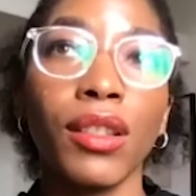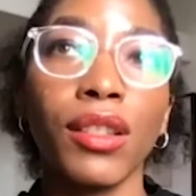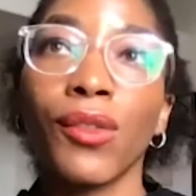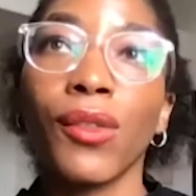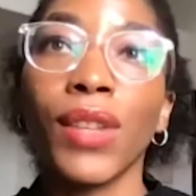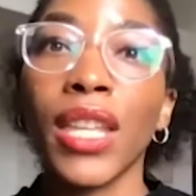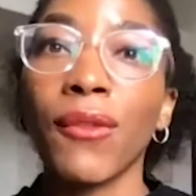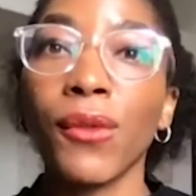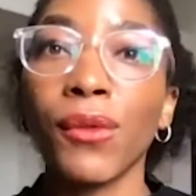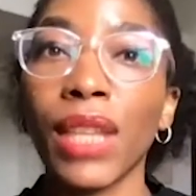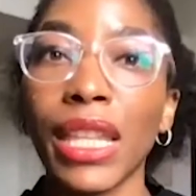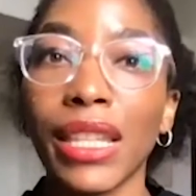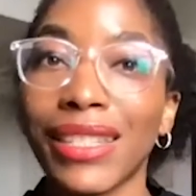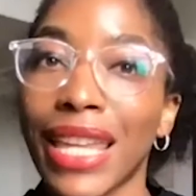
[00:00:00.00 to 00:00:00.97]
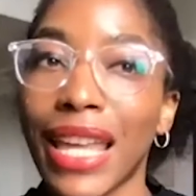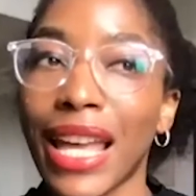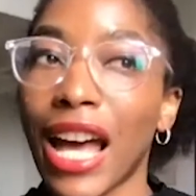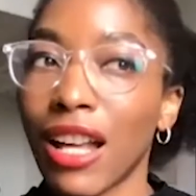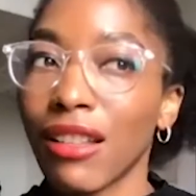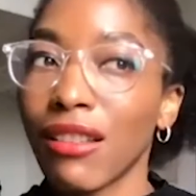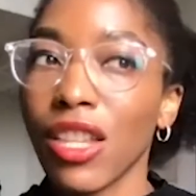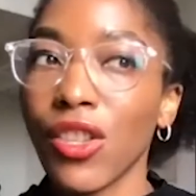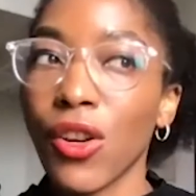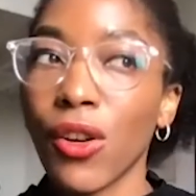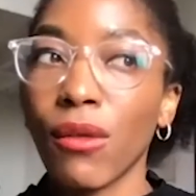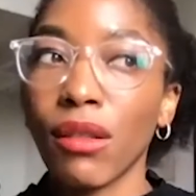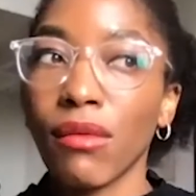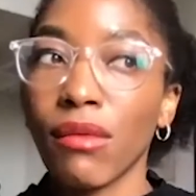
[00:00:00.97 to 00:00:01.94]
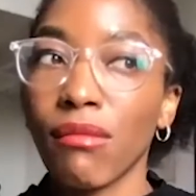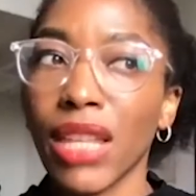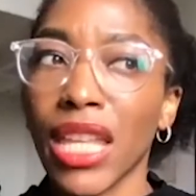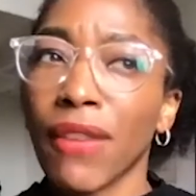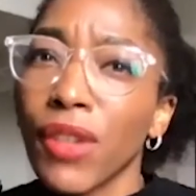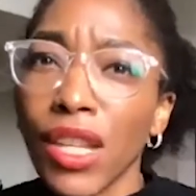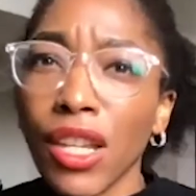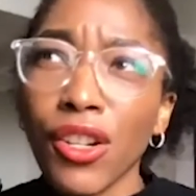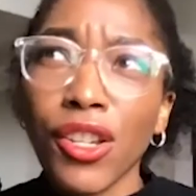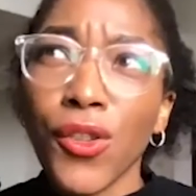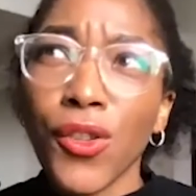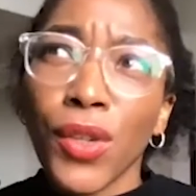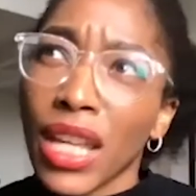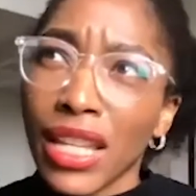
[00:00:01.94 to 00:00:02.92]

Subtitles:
even say, you know, even here in the UK,